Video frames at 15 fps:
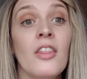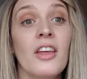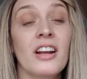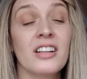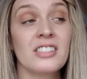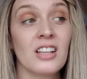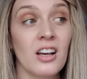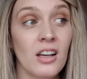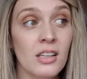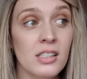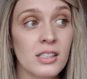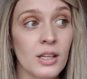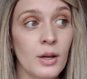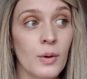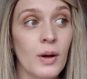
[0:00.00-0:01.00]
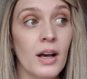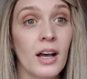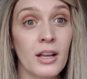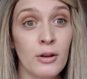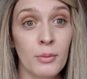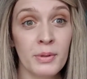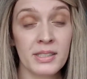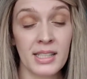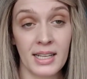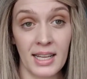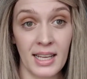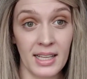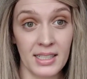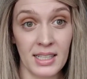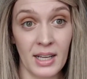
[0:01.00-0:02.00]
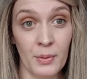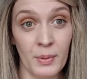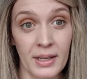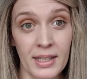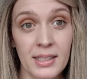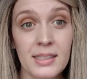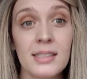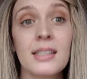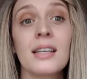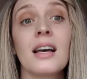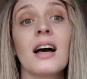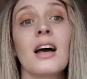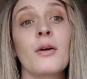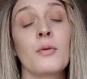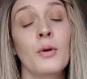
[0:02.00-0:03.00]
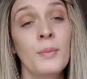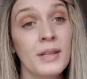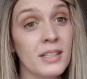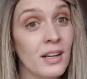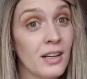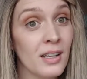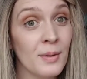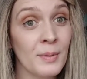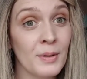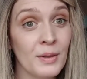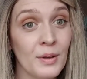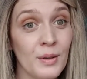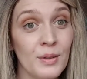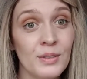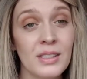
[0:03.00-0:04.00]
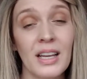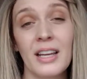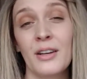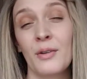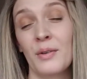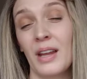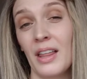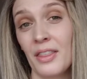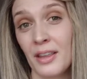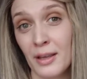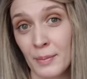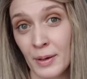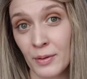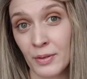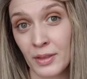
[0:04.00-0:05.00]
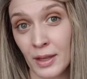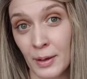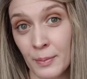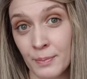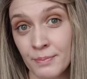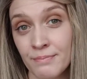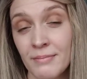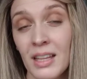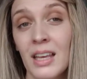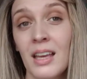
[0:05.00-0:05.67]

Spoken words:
There's also 100% hand-tied wigs. I won't be talking about those. I know nothing about them.